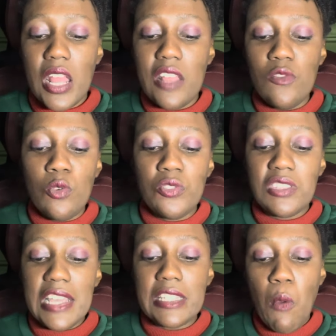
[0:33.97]
In those
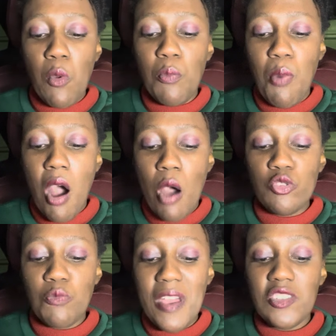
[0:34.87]
days, I will pour
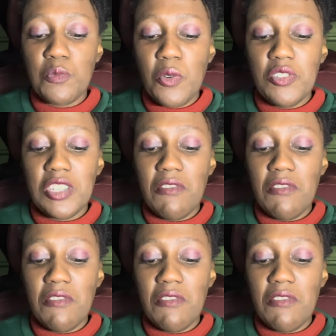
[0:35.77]
out my spirit